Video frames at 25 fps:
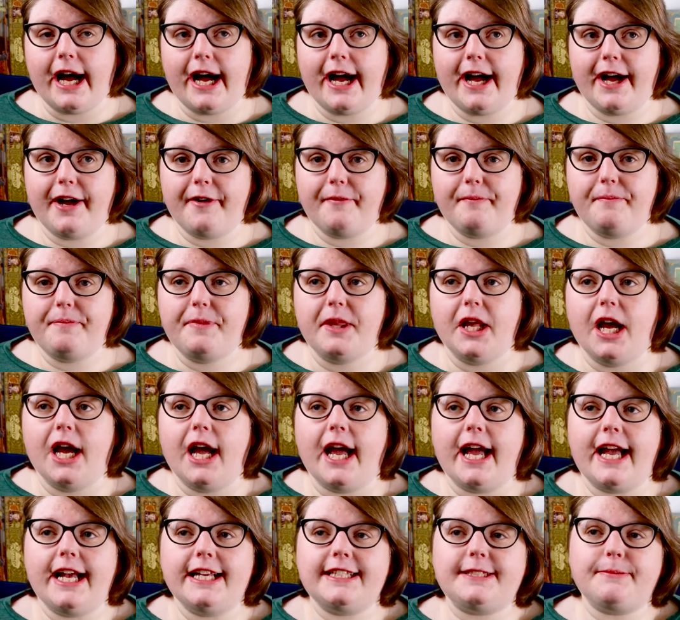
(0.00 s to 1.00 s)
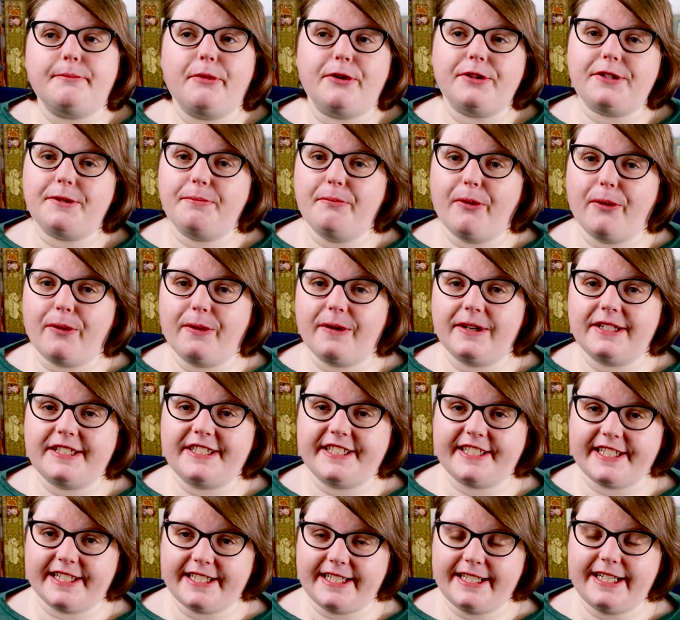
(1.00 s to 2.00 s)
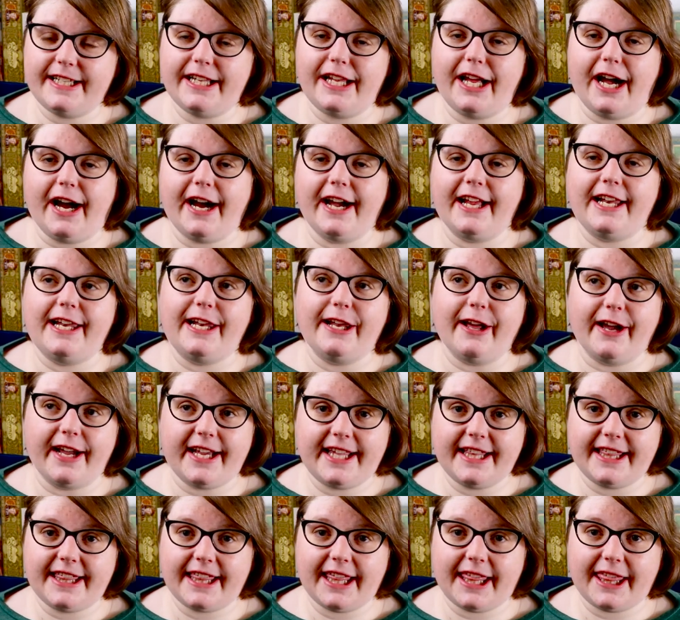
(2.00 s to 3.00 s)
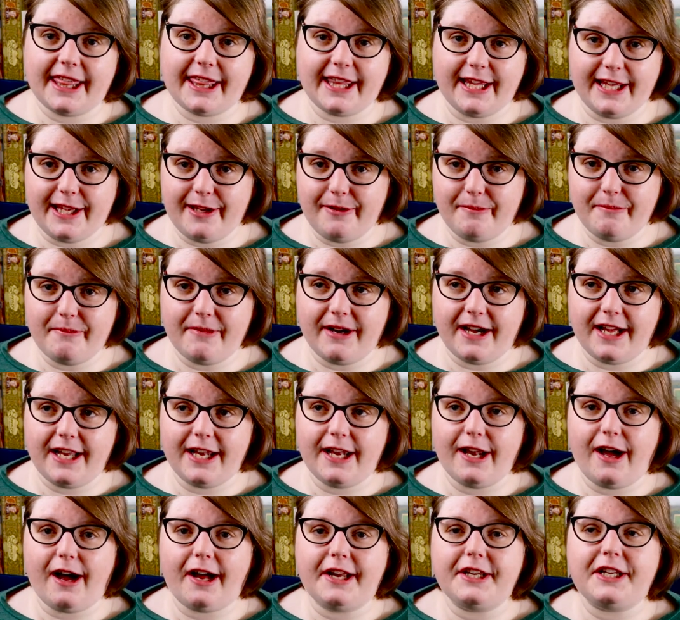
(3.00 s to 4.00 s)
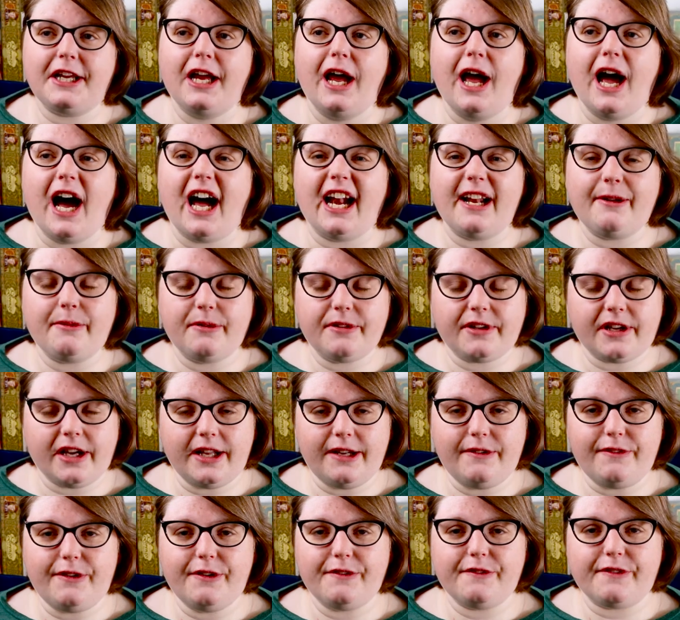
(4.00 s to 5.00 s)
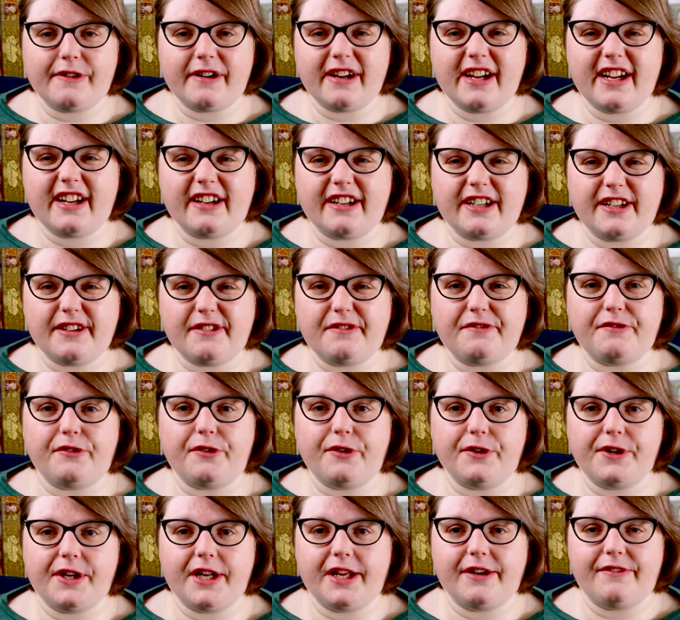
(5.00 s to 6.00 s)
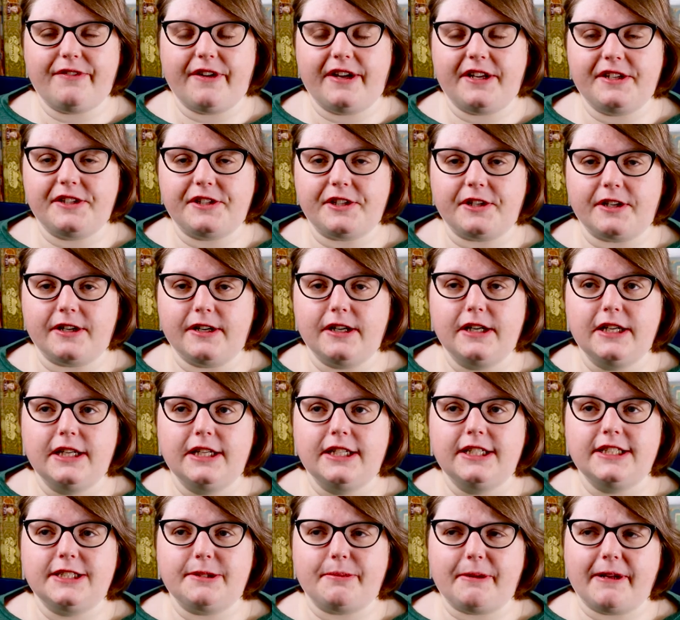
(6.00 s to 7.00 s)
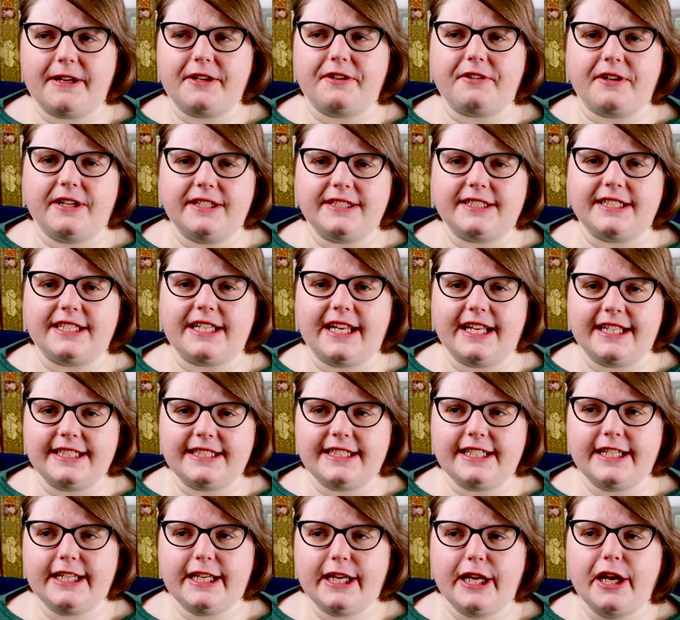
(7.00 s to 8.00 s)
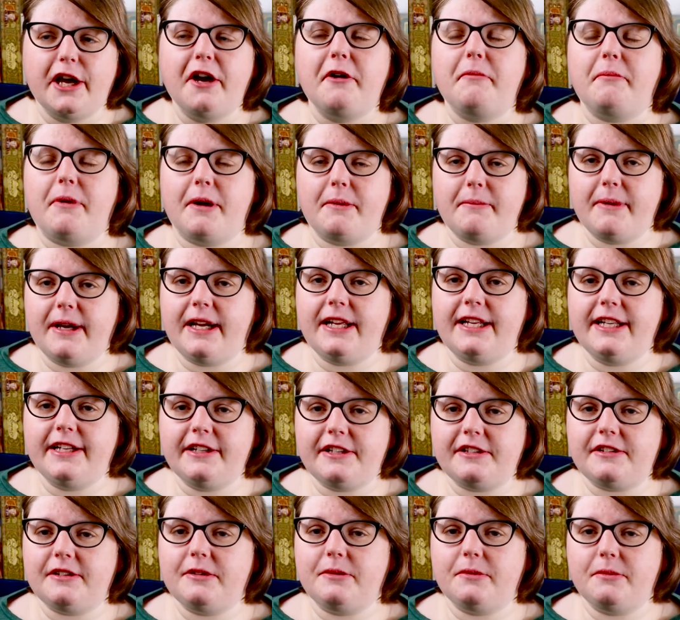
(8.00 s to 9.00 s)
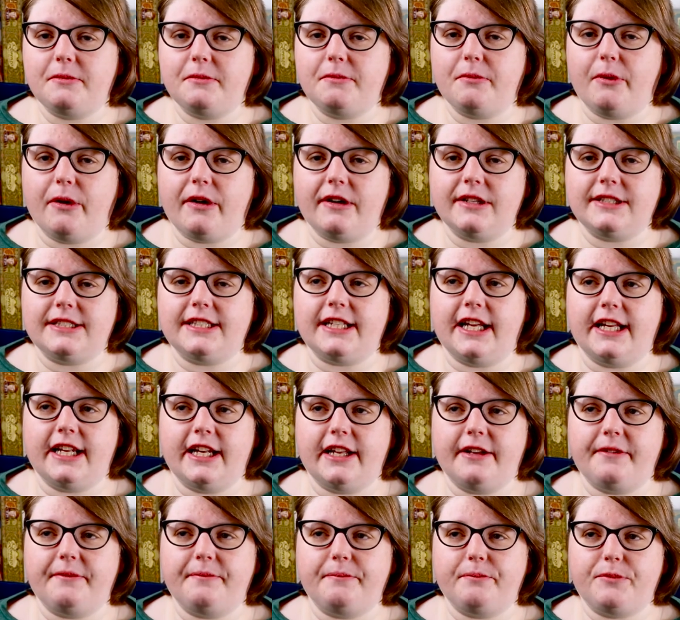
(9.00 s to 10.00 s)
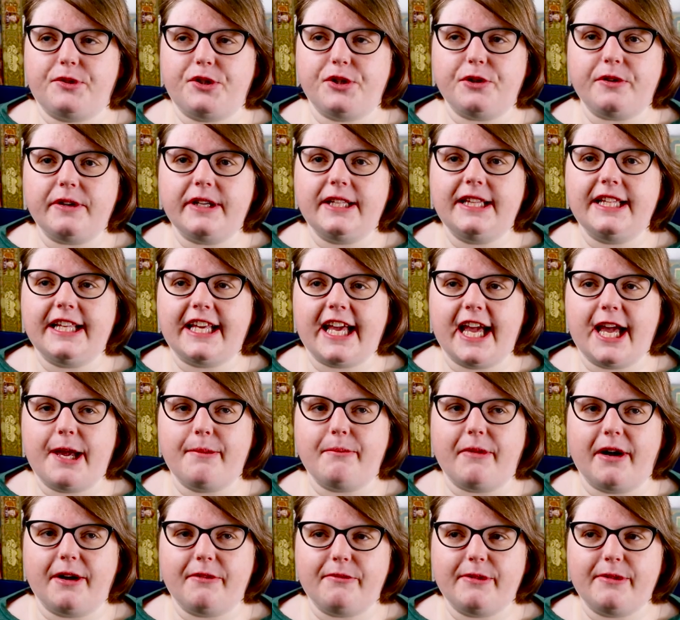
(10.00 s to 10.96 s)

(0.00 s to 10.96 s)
Um, it's much more chill. I liked the theme a lot and it was kind of a very kind of fun adventure to play Transatlantic. My main issue was that during the game